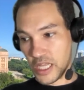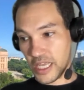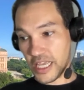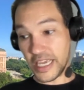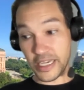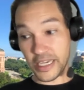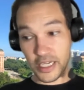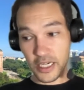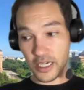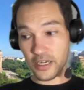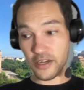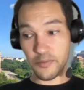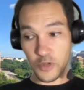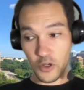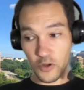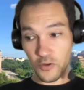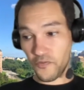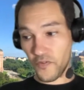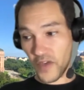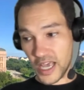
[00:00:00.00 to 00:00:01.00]
It could have
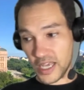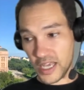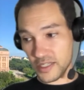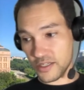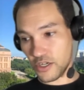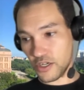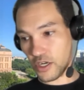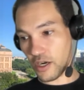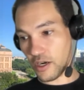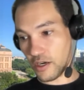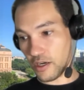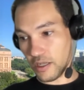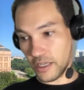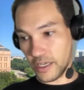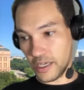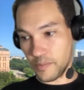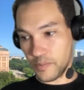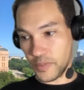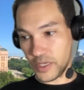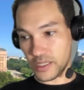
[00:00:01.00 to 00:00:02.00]
moved fast and
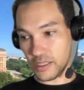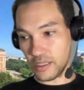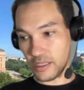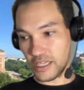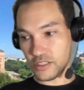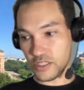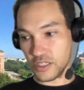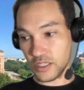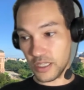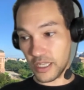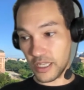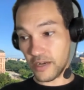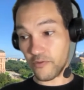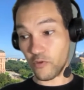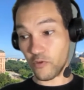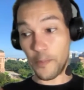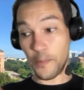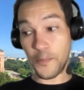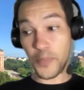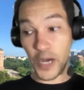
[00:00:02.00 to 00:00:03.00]
early, but the legislative
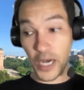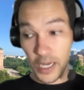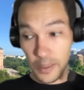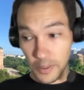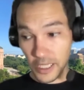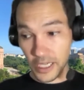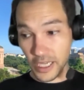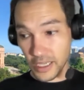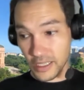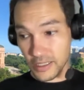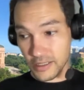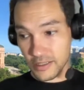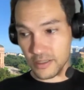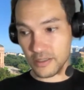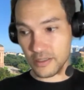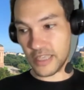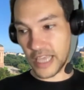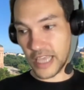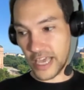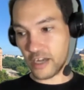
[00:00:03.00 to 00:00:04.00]

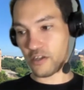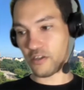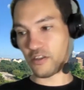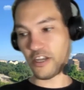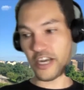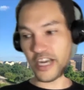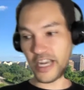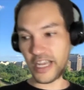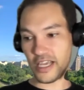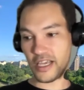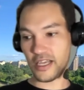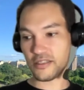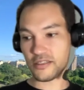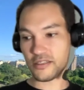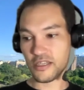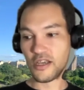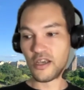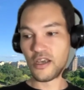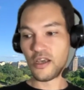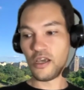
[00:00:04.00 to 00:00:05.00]
Republicans sat on their
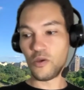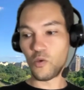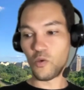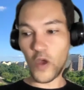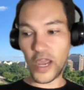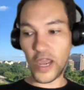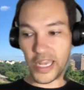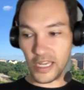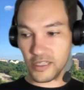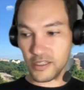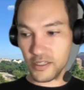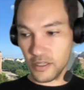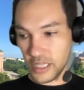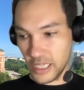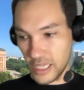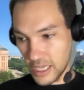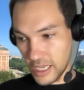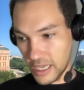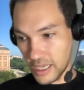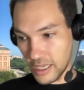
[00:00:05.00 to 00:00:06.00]
hands and waited till
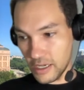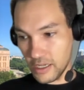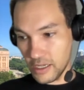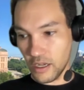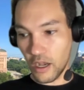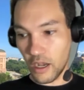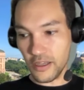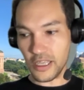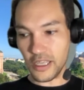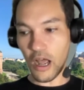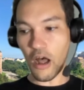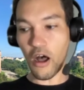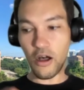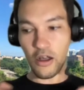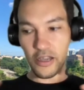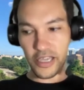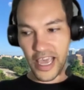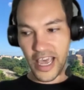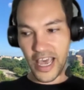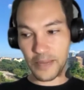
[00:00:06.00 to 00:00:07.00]
the end.
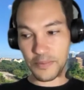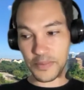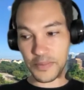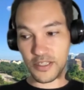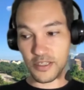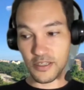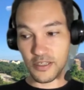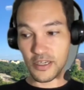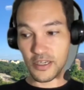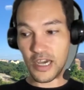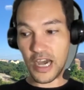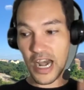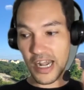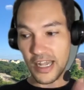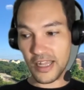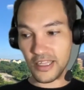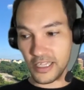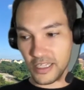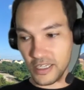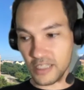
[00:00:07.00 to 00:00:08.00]
All caps,
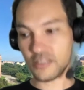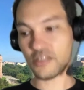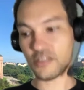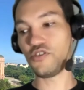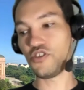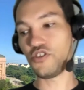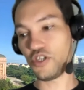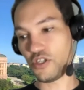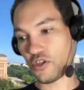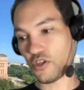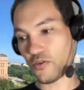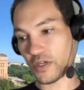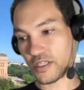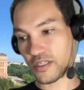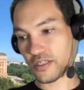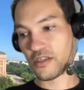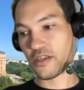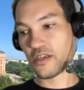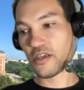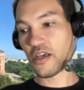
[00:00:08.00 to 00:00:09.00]
highly
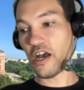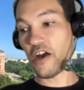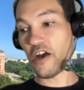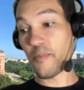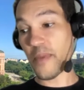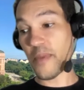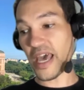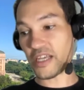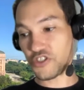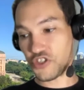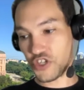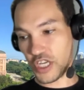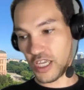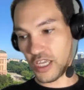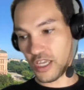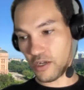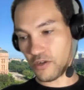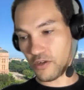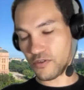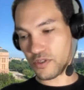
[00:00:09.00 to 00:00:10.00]
disingenuous of Matt
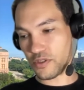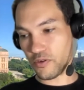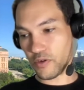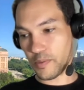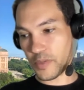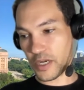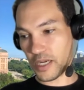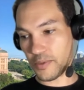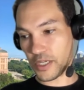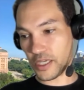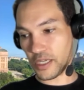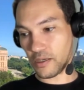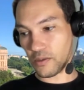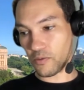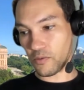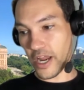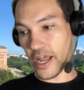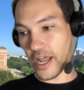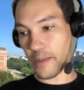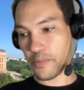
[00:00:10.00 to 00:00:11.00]
Shaheen, who's the Republican
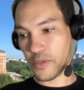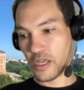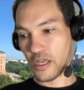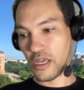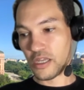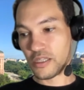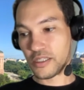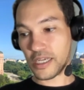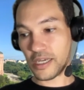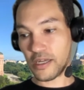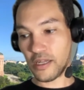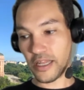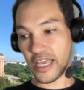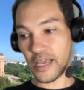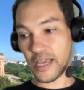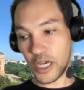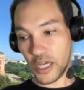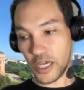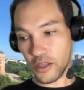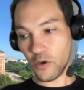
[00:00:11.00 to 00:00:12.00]
rep, to
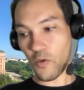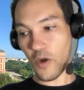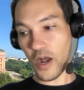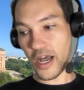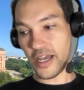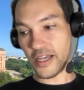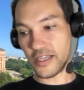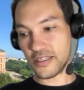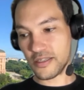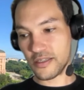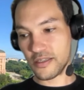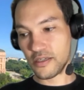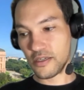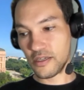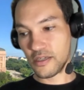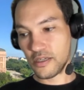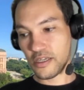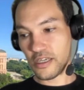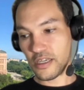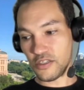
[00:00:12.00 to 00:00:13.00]
claim otherwise.
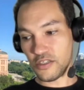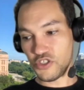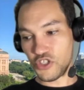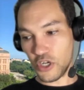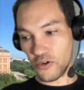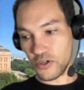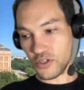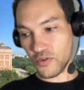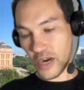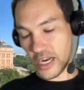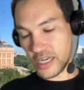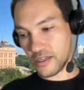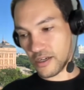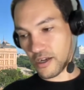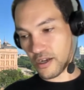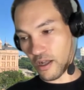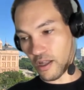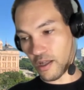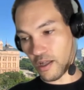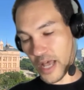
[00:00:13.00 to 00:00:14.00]
And Joe is right to
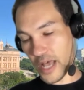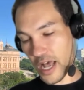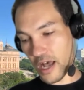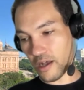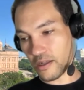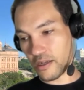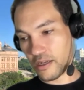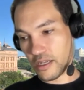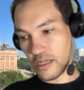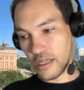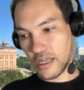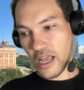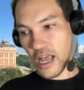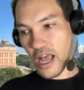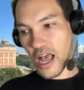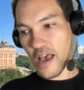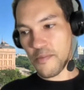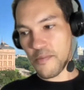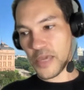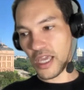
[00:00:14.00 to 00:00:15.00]
call him out.
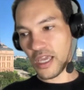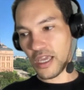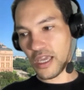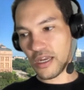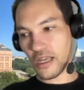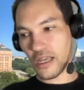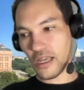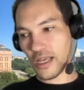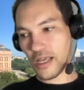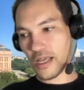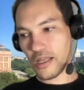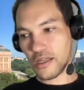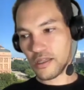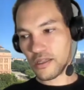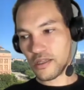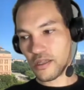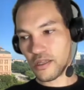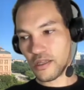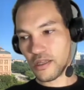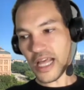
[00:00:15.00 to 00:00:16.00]
I mean,
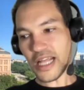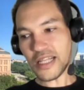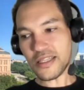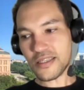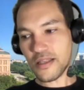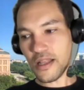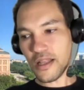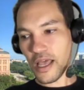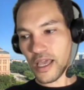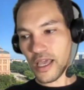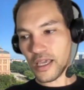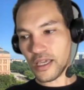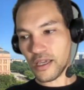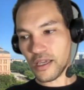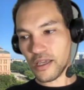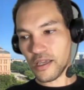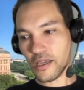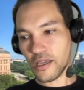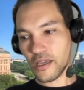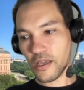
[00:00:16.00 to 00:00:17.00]
that's like
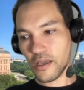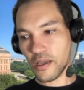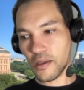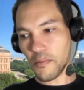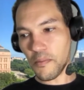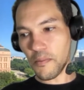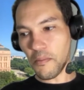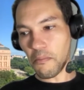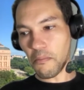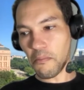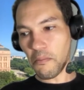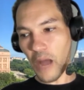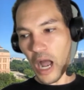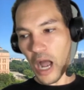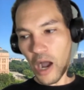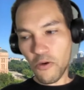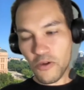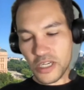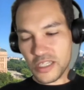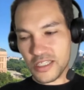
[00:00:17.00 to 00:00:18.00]

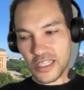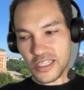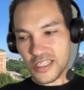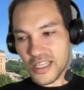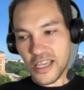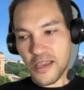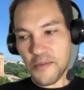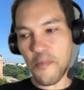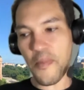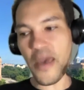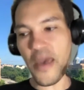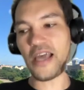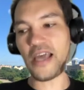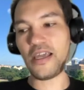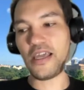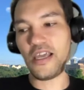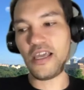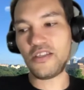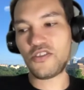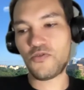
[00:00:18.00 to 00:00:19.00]
Matt
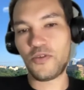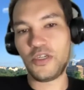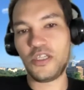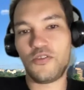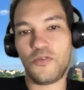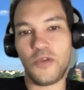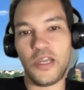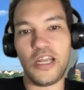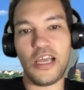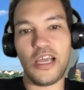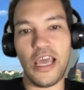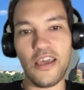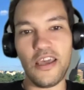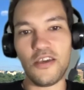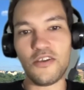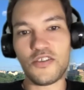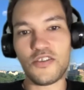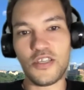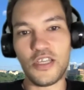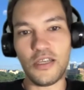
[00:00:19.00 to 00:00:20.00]
Gaetz retweeting
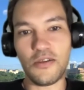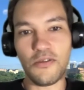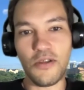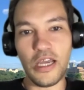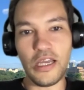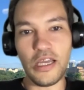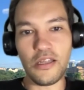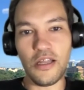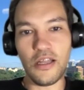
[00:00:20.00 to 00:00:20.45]
AOC, right?